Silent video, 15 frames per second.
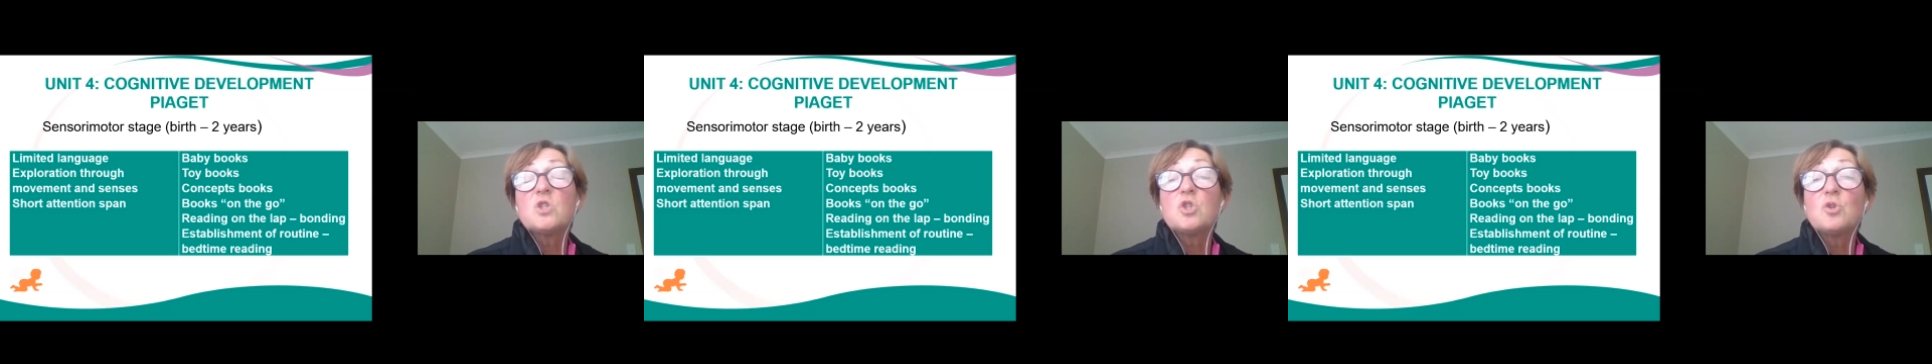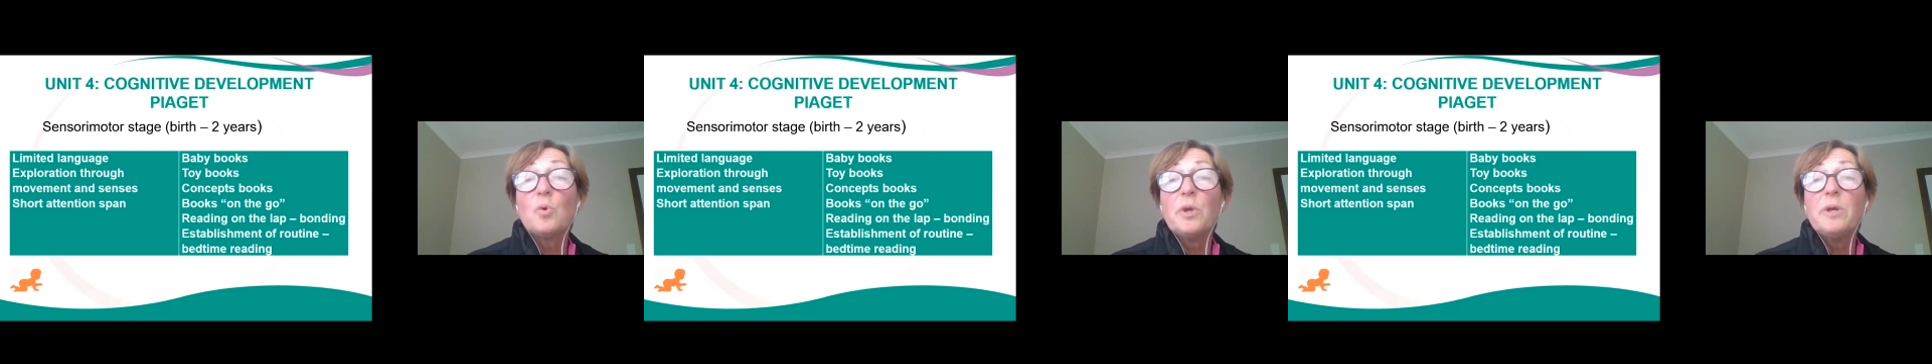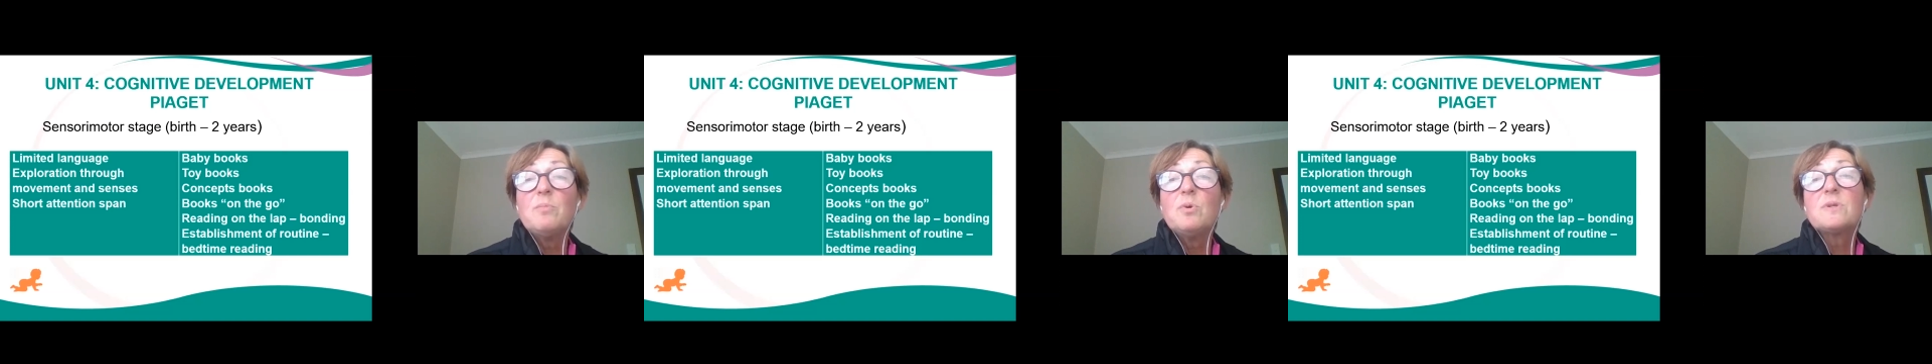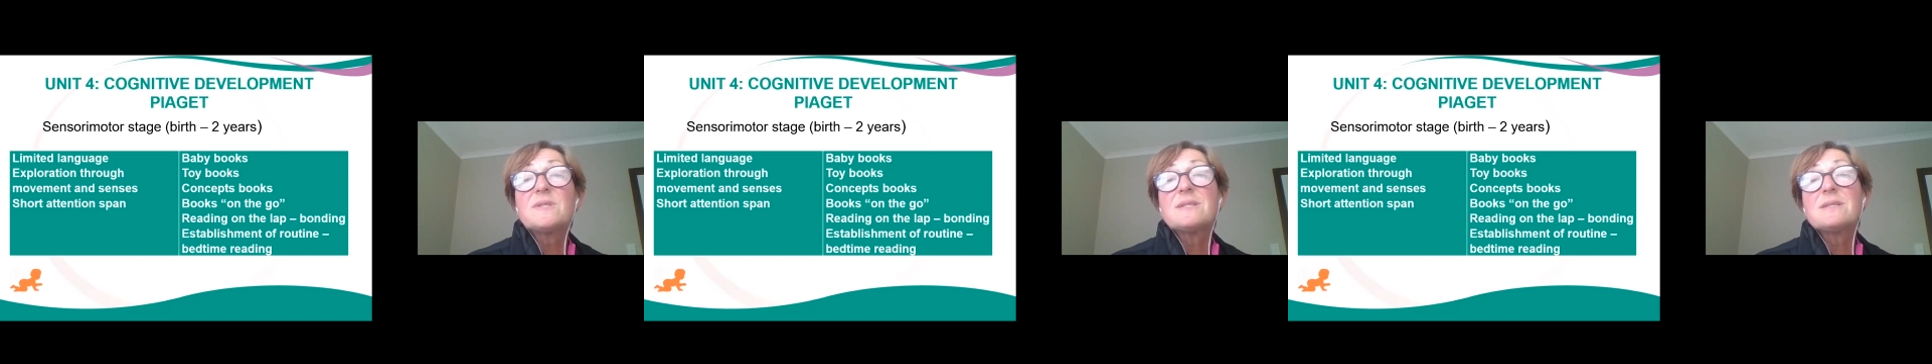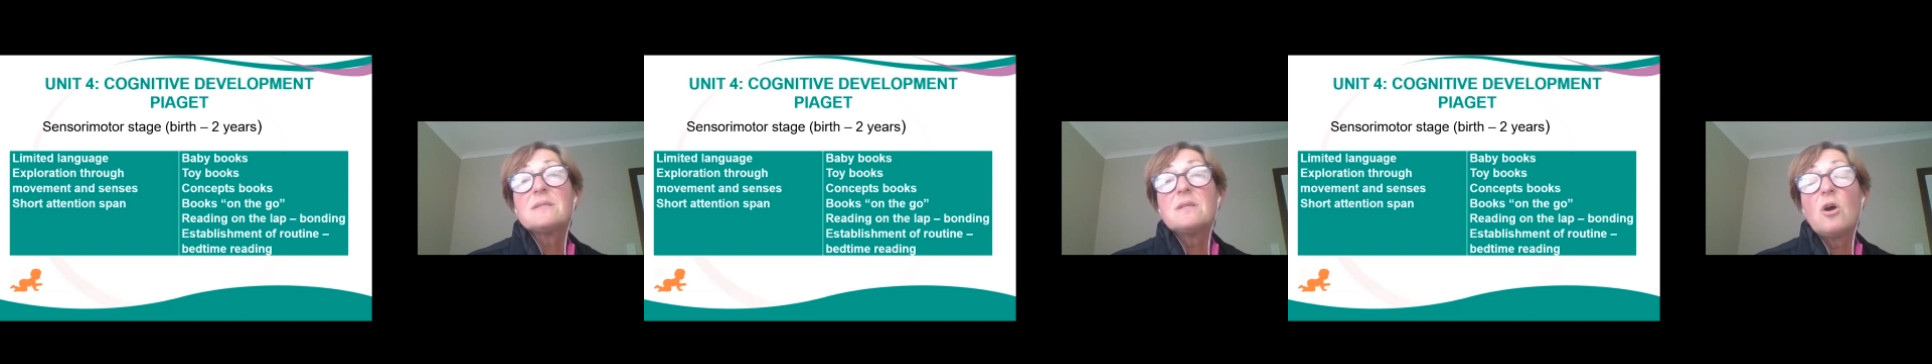Toy
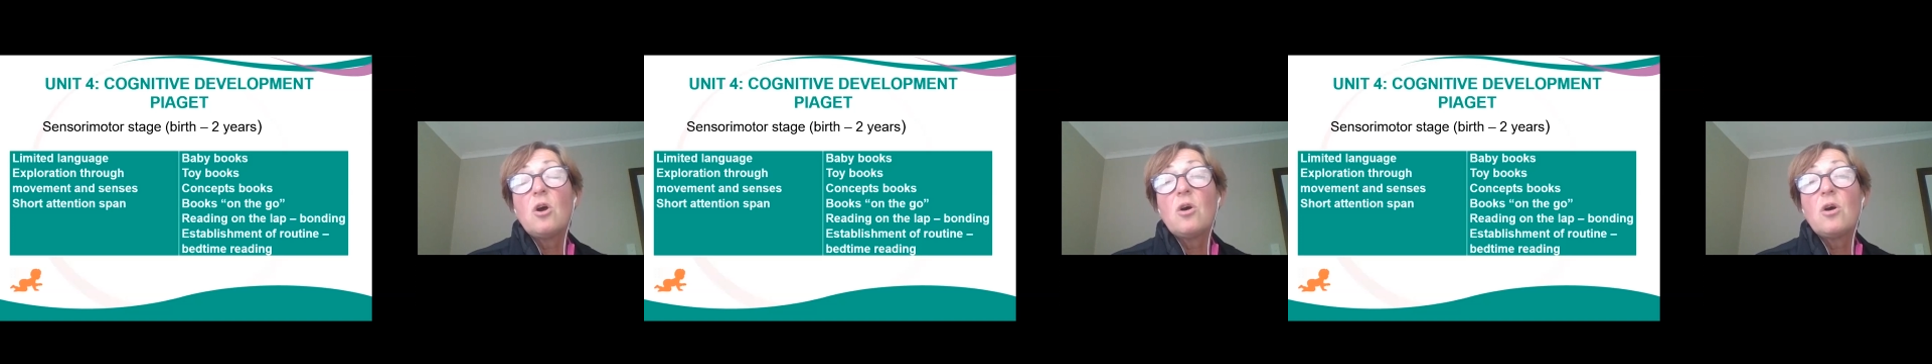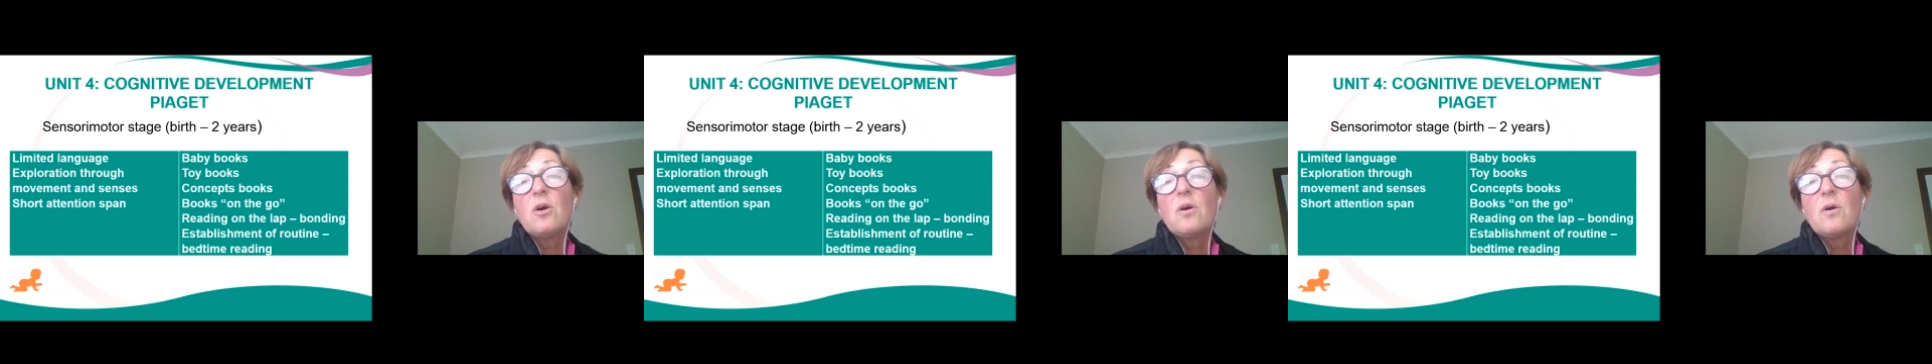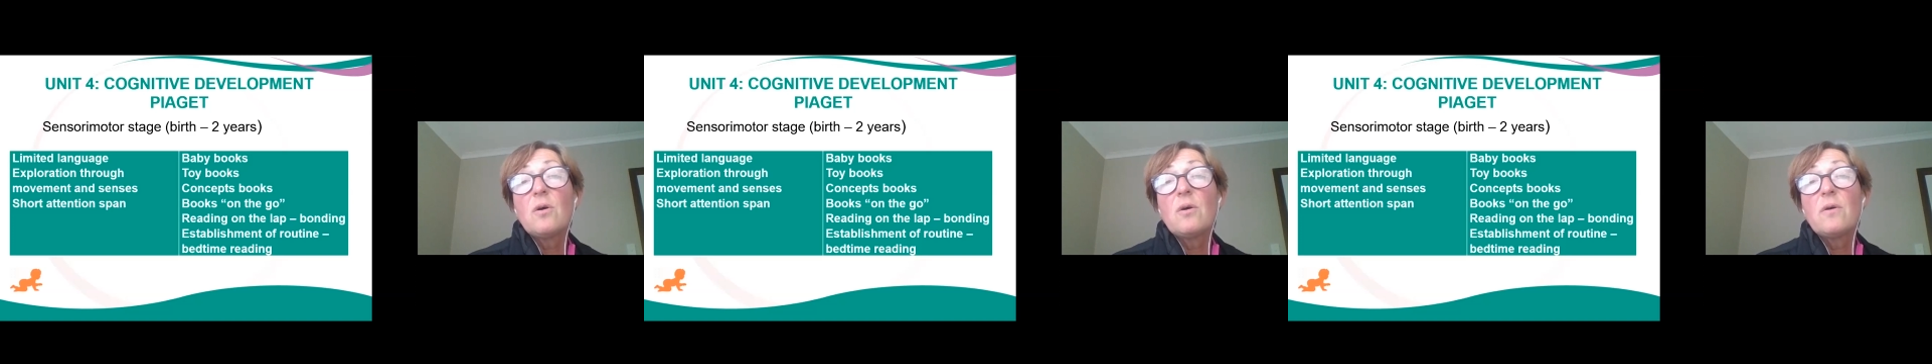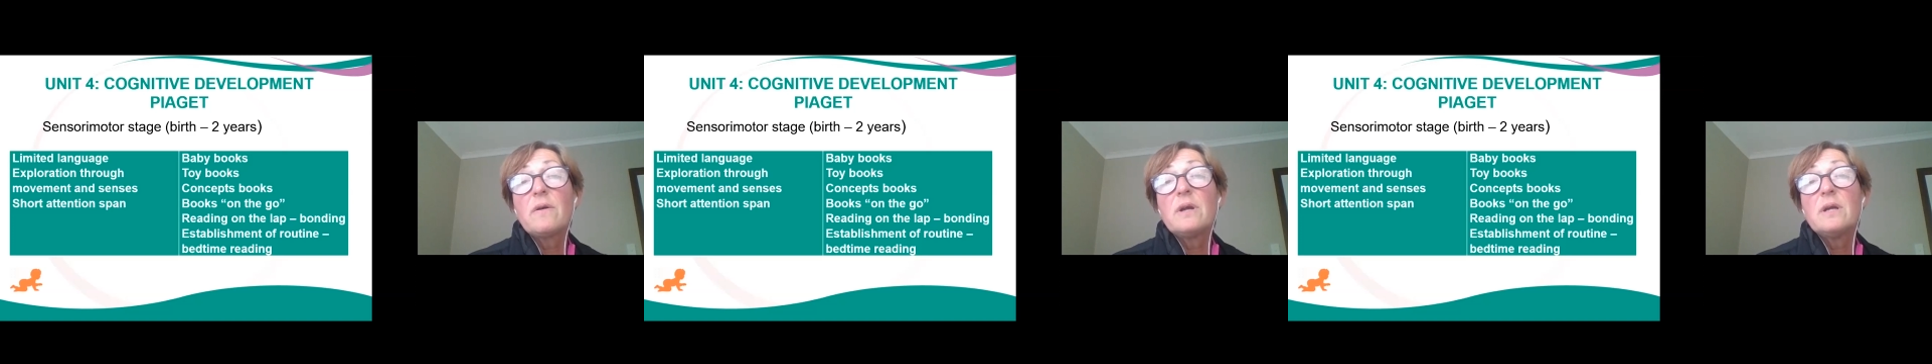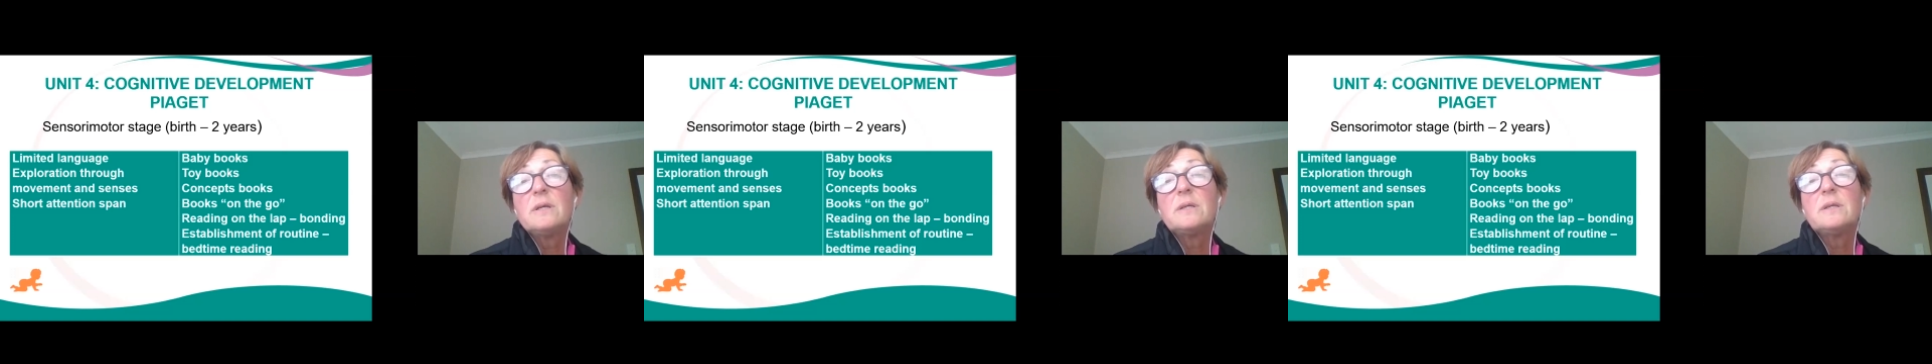books are